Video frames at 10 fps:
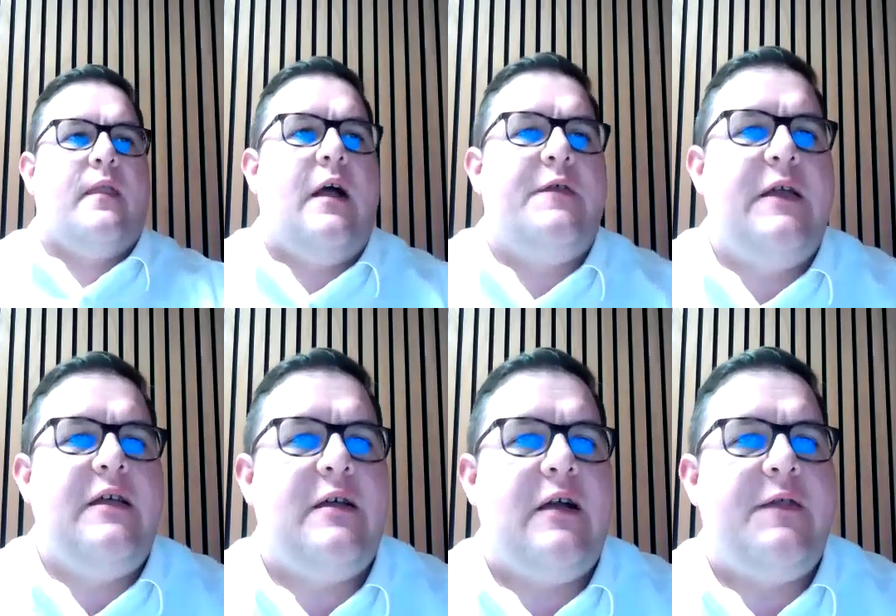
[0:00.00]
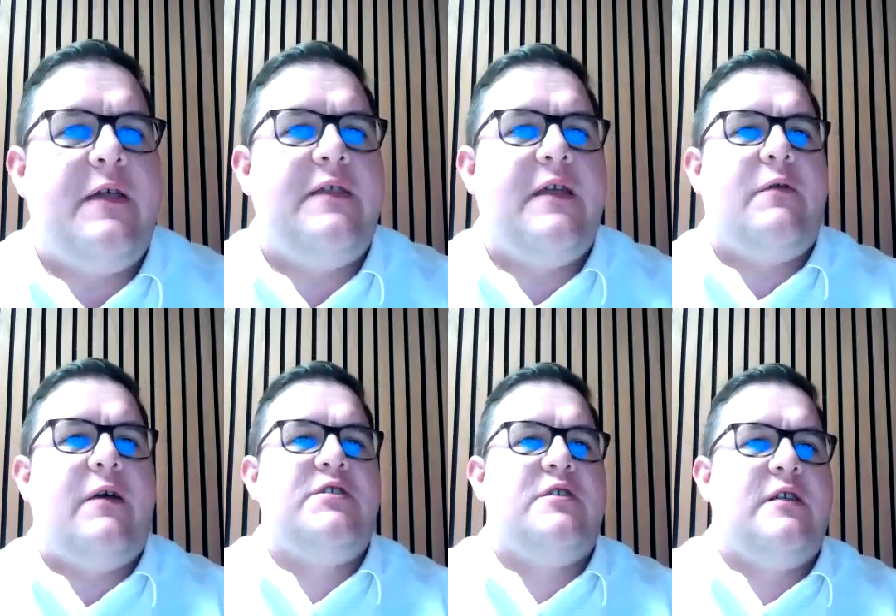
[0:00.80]
I think the
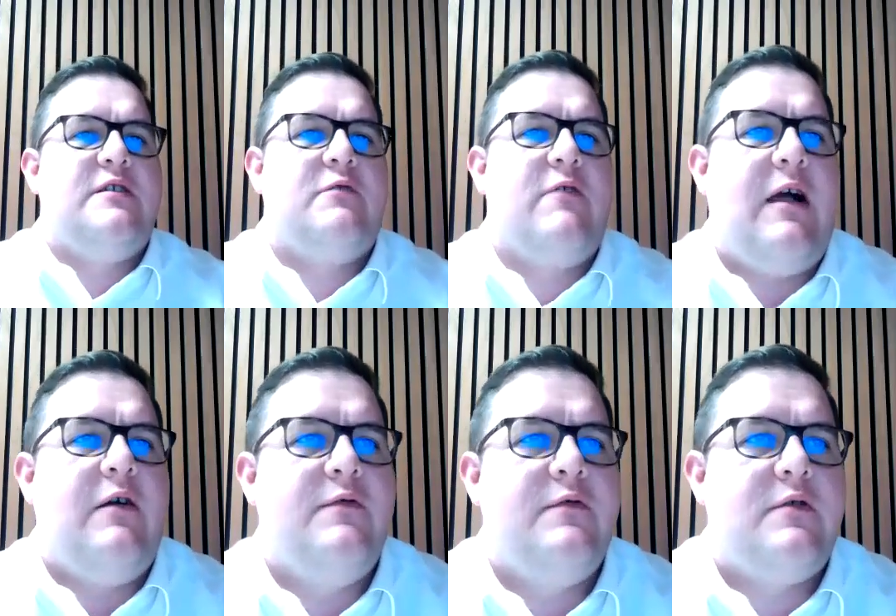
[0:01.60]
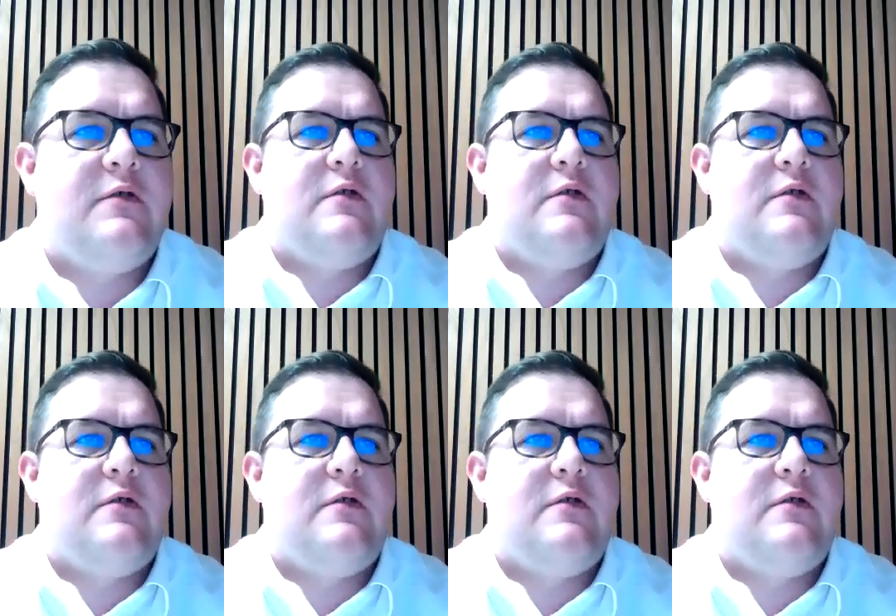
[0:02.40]
question is around